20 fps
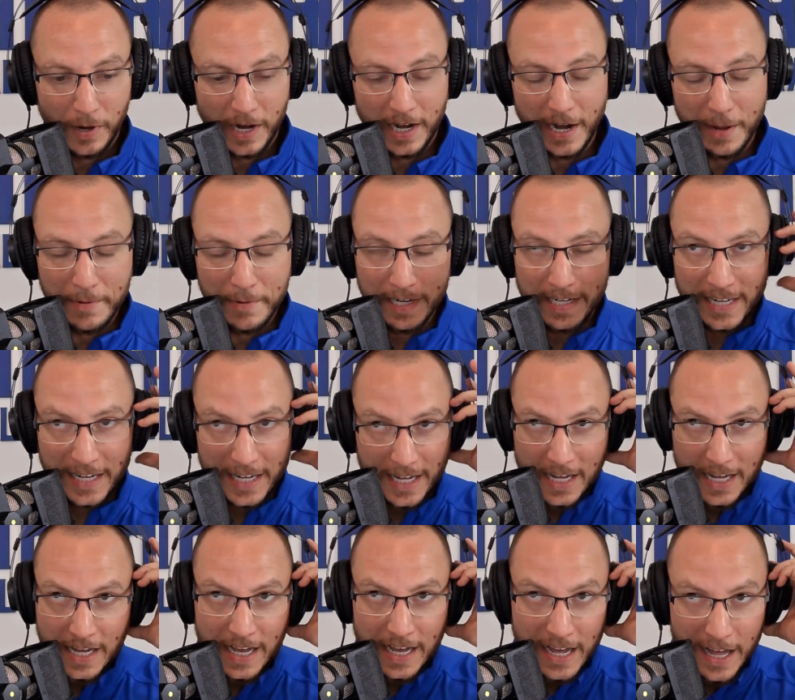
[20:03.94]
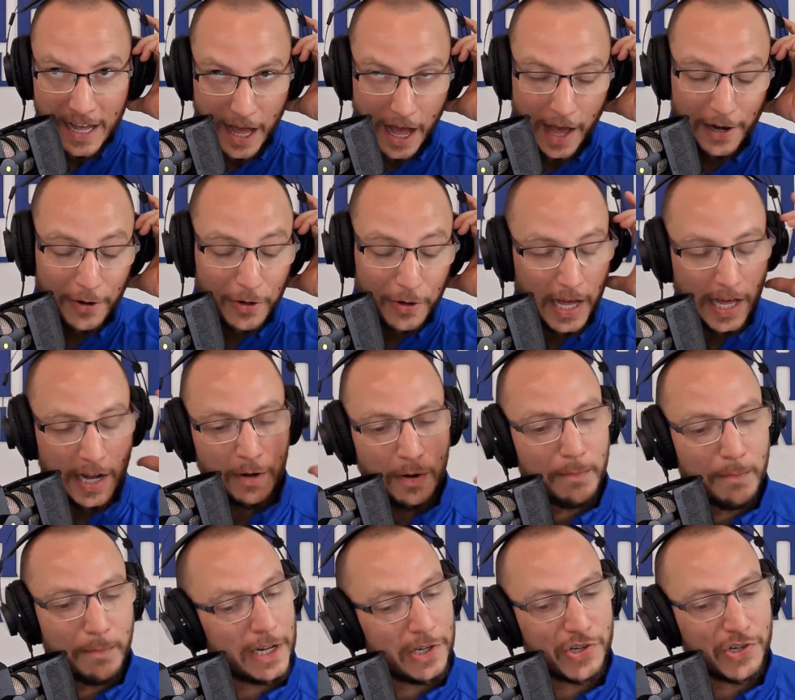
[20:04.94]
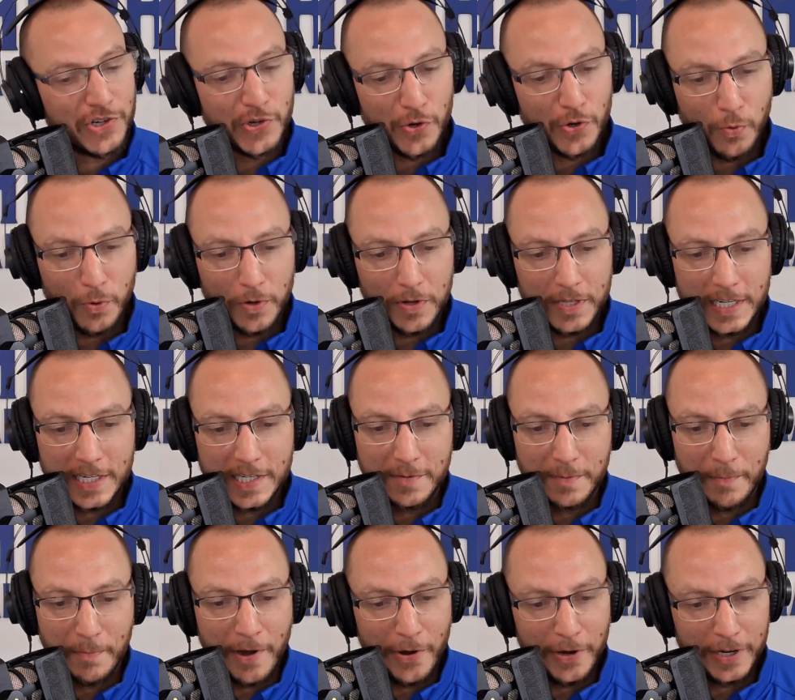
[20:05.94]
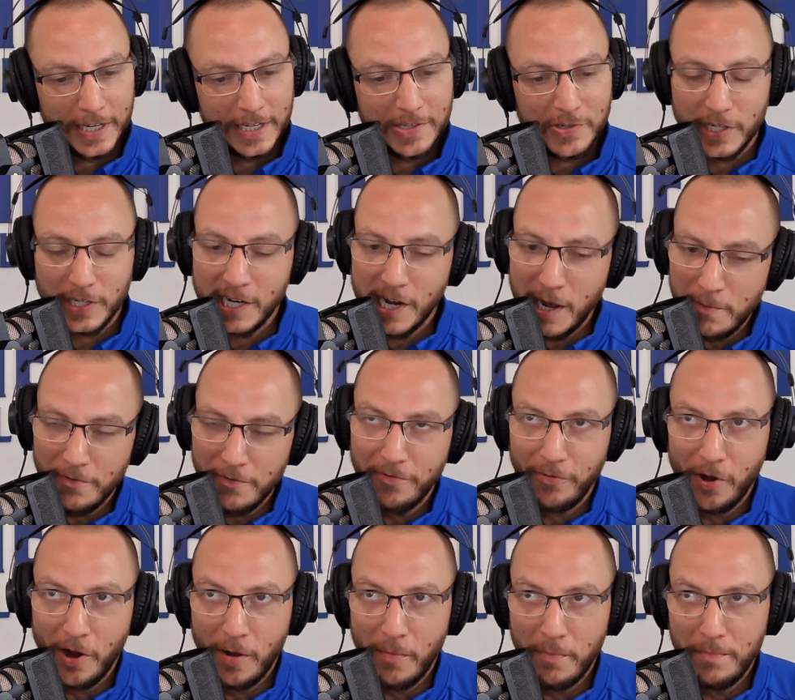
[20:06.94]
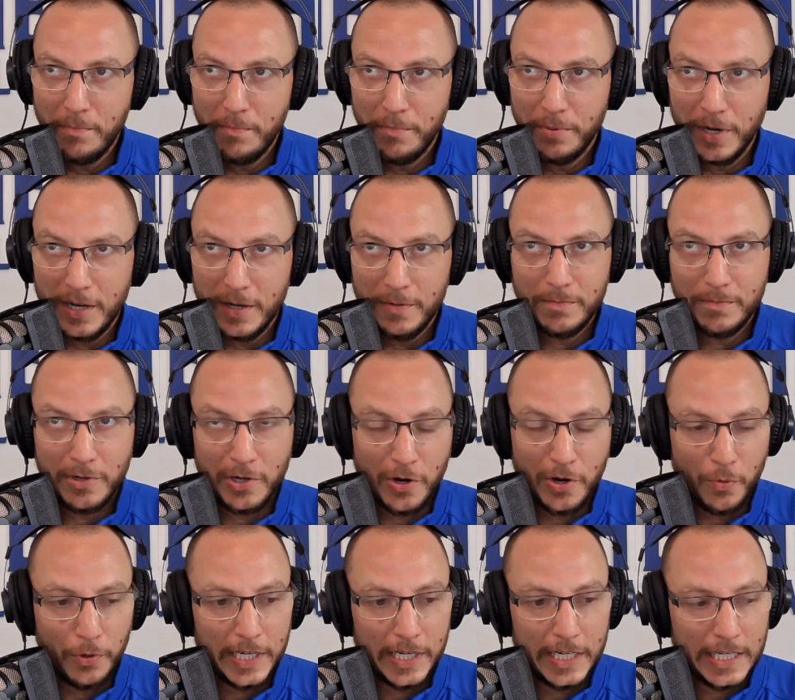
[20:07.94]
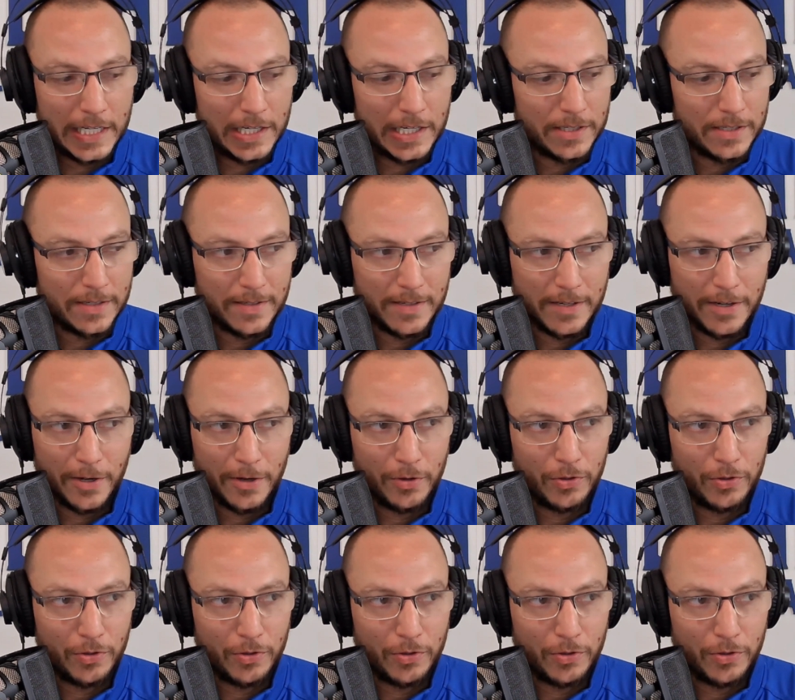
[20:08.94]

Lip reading: Right? I mean, I'm not sure where these Americans are coming from, but we're getting